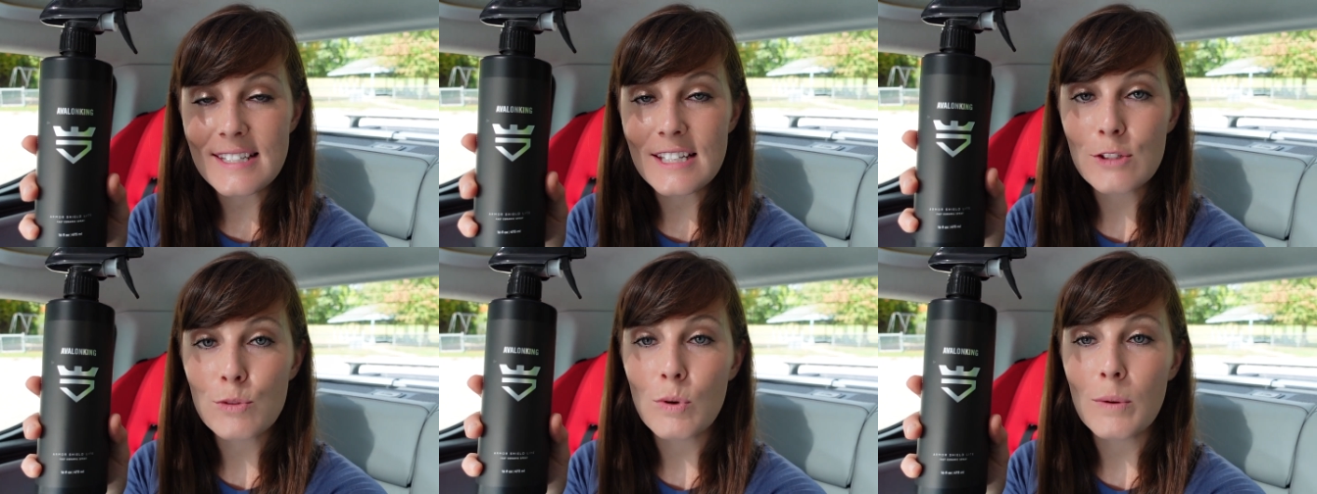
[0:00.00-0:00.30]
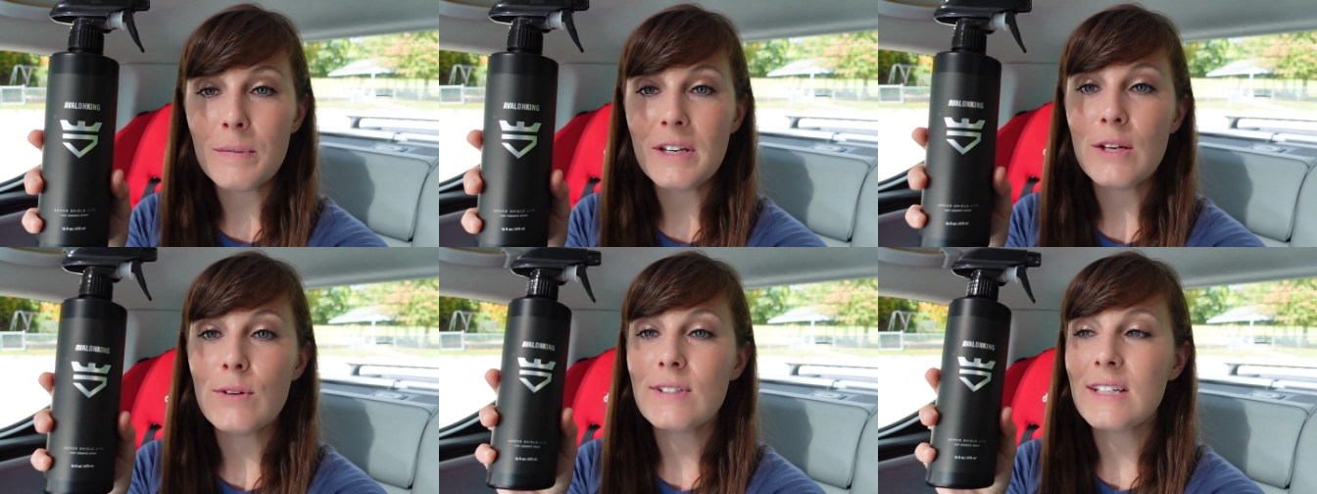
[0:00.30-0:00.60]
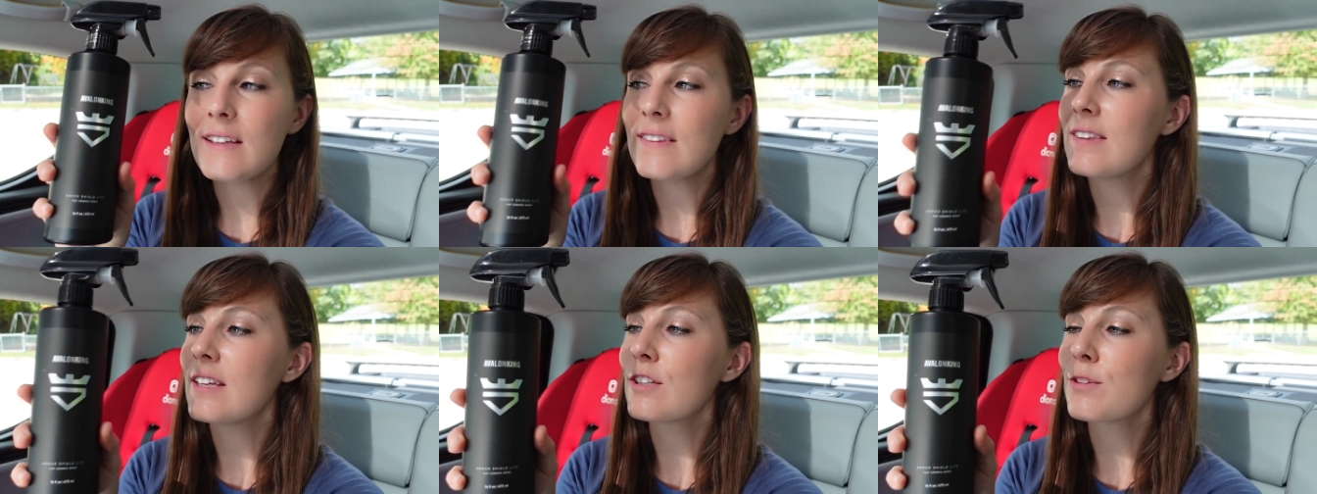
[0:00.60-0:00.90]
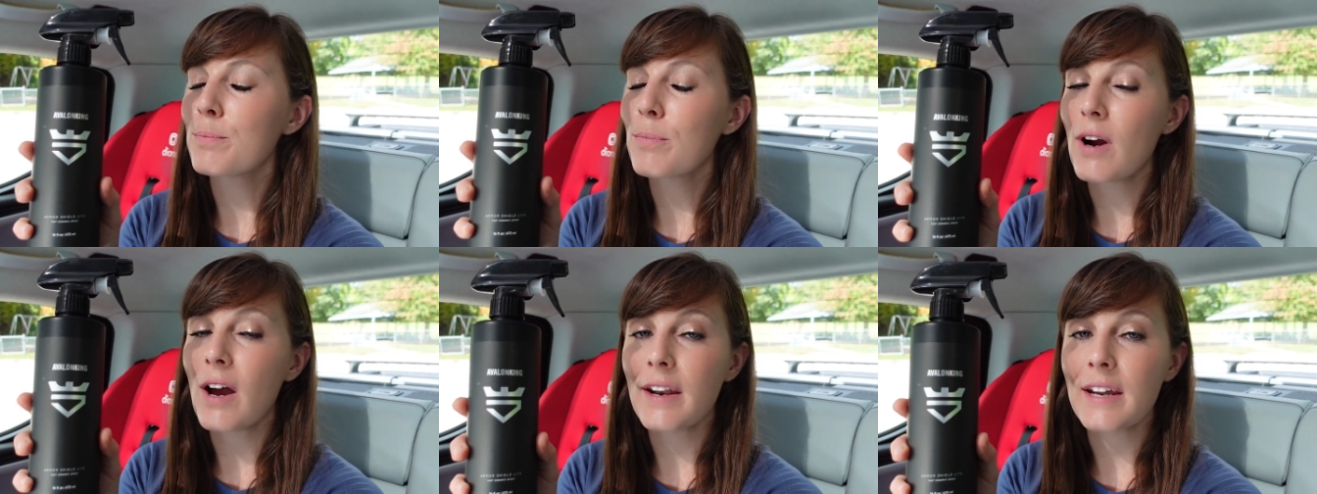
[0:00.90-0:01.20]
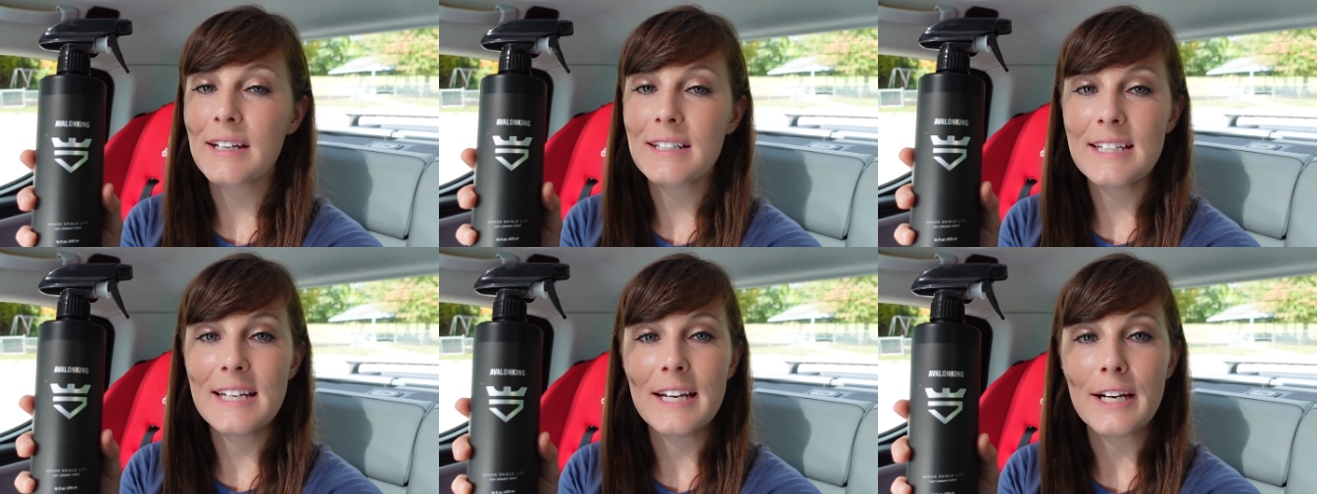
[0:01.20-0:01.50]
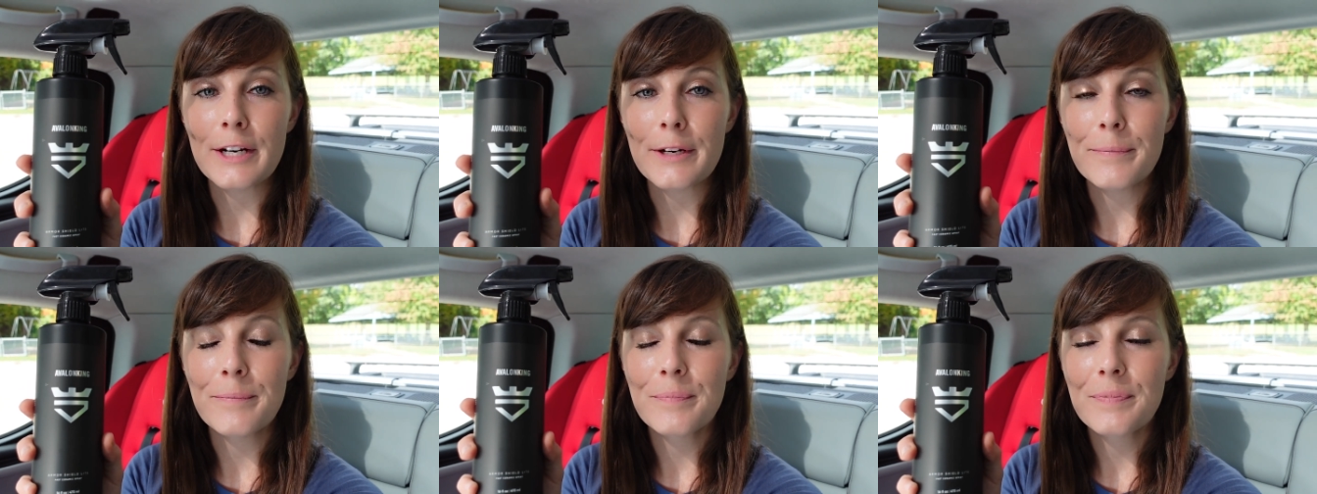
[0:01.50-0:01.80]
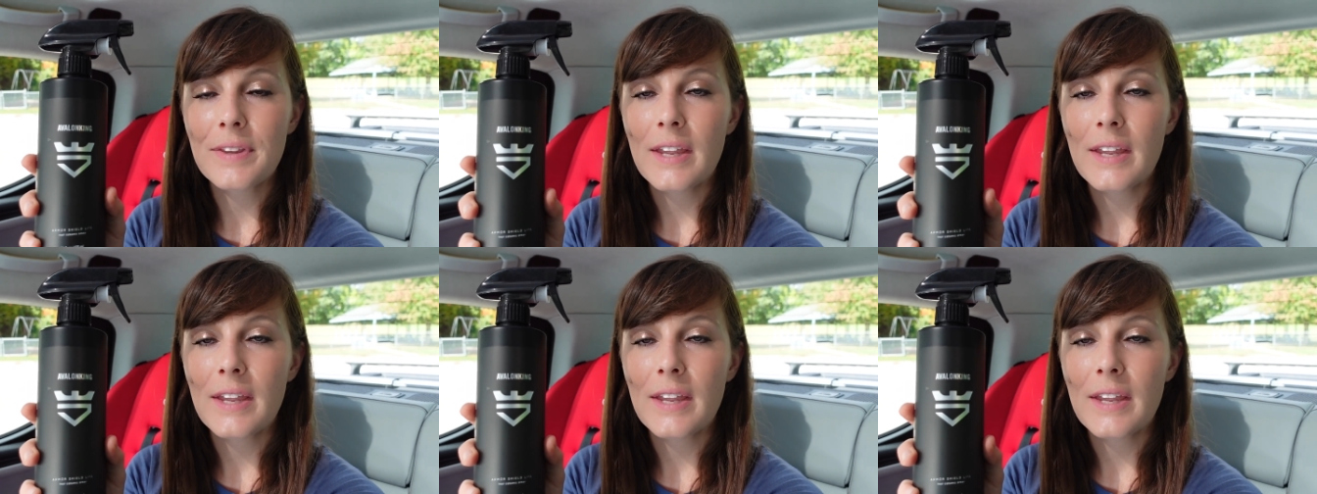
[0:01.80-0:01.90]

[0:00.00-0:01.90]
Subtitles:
since we'll be using this product here.